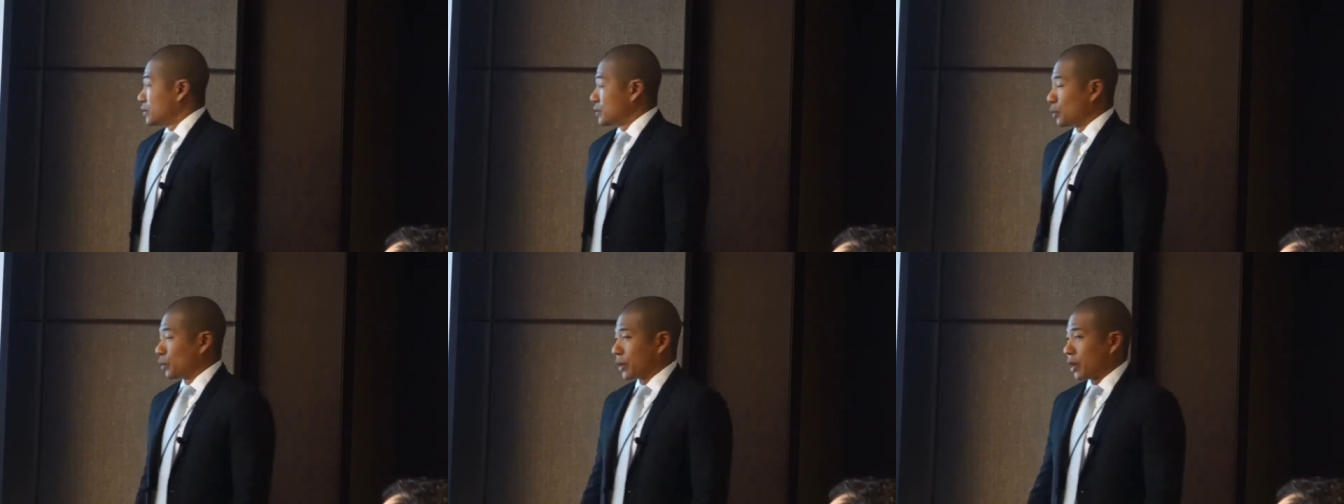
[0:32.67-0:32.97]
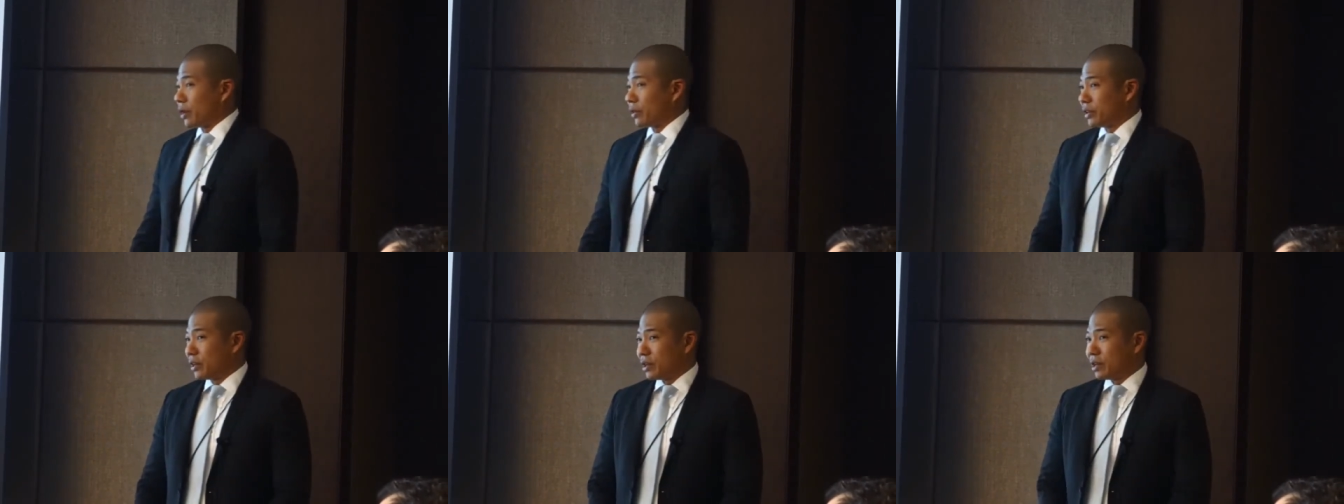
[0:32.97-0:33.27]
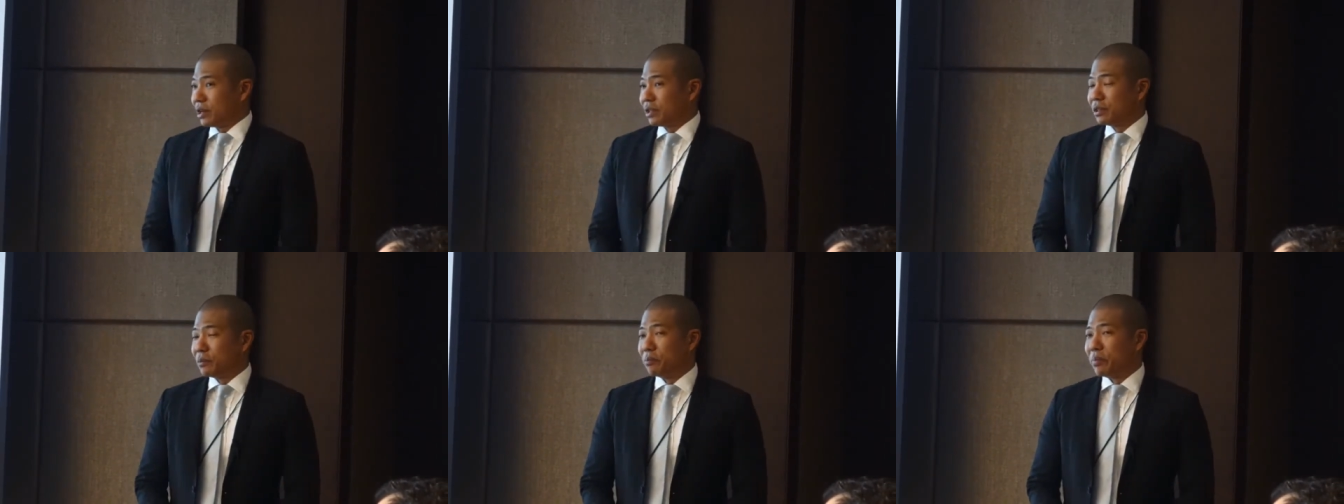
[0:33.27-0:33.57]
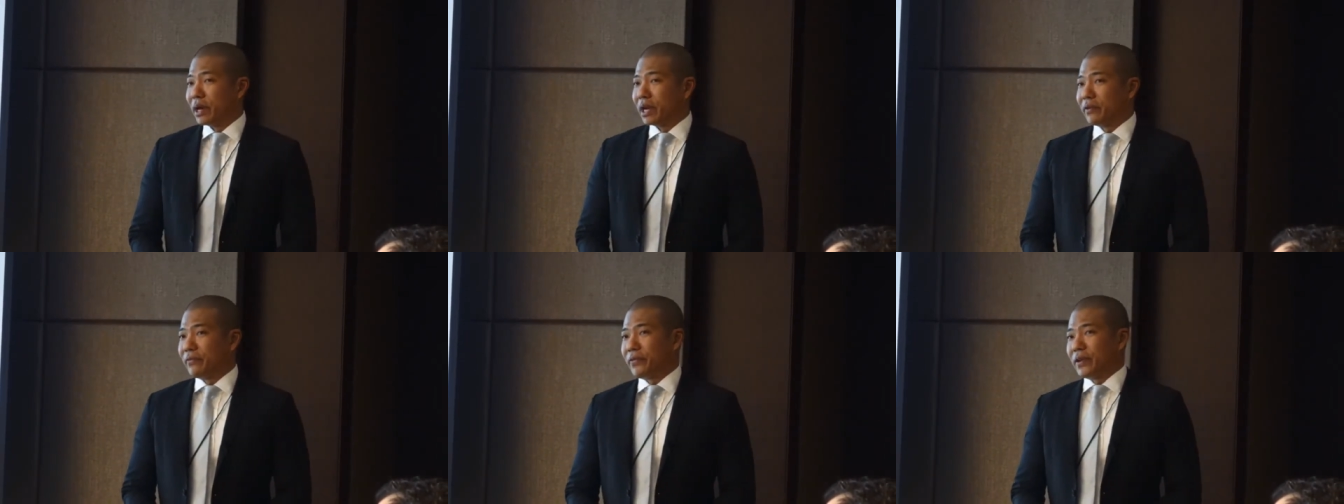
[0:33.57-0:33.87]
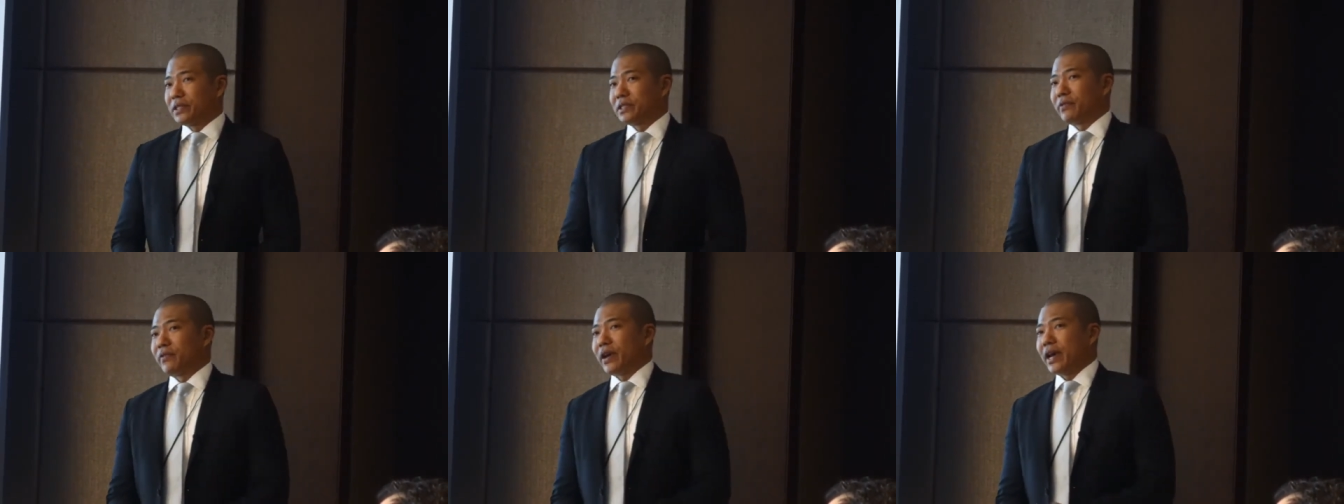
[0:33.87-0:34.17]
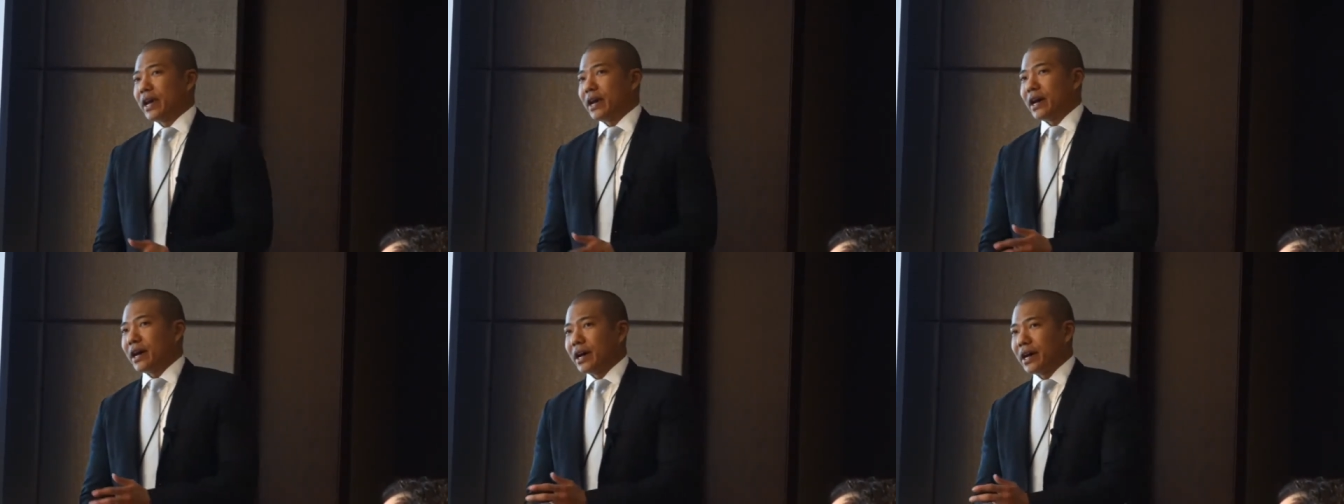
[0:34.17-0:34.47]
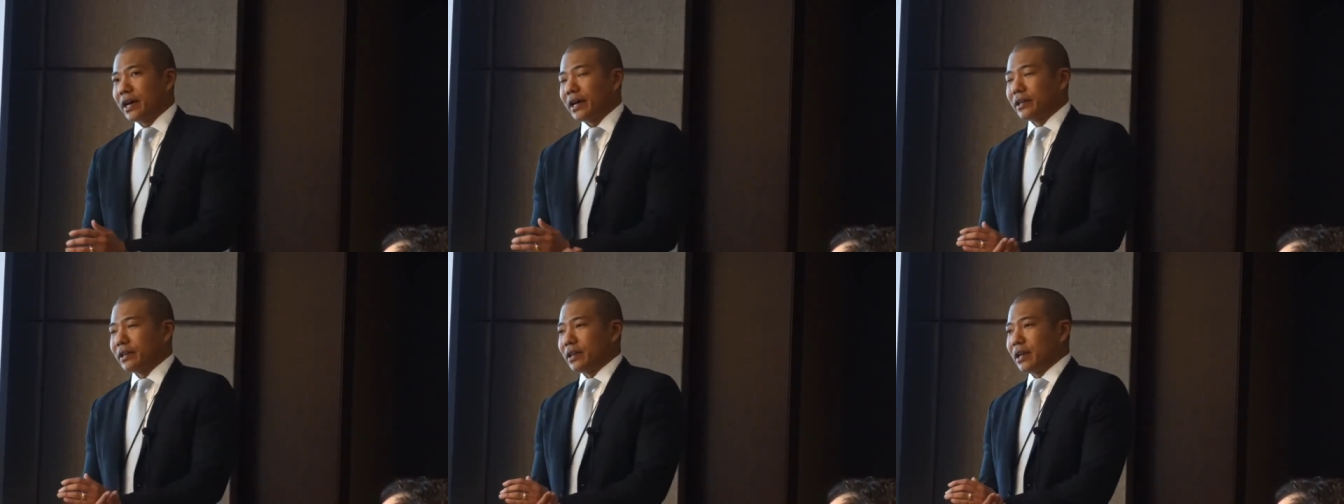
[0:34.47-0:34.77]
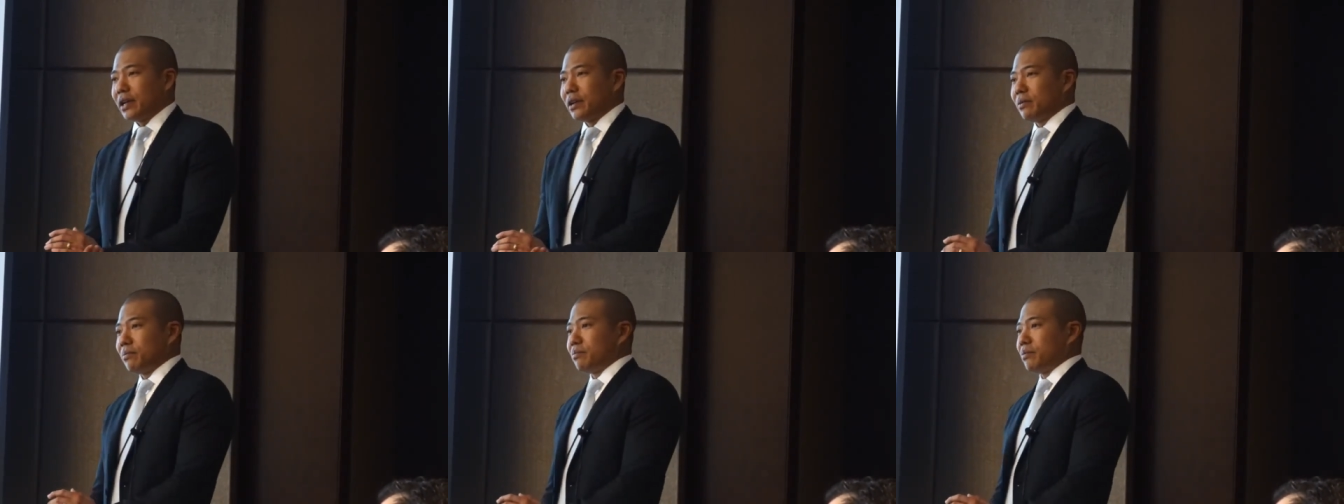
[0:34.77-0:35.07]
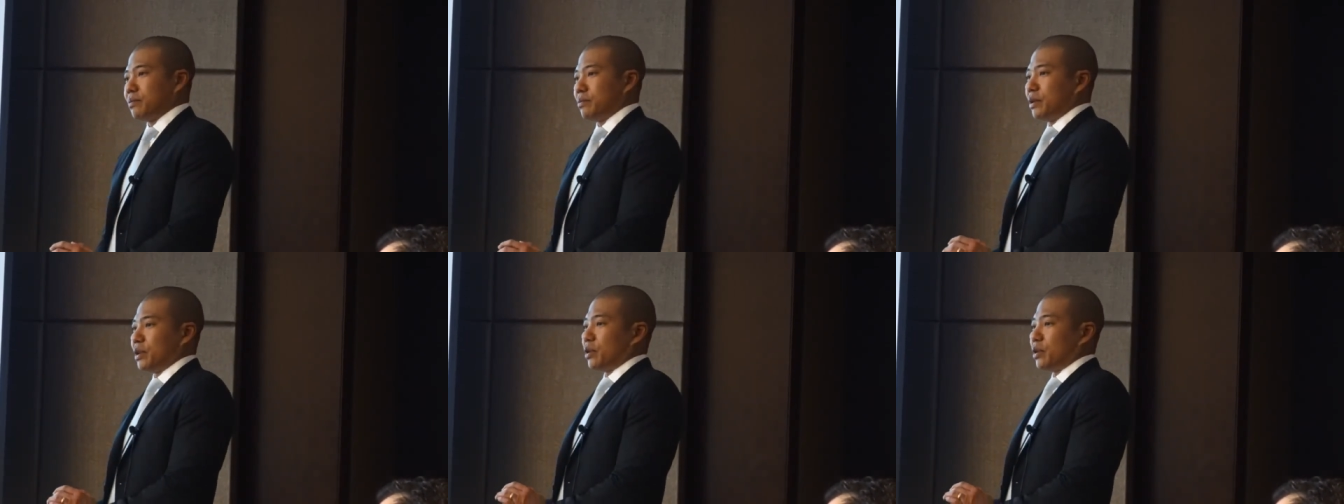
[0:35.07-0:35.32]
So with all the benefits of AI and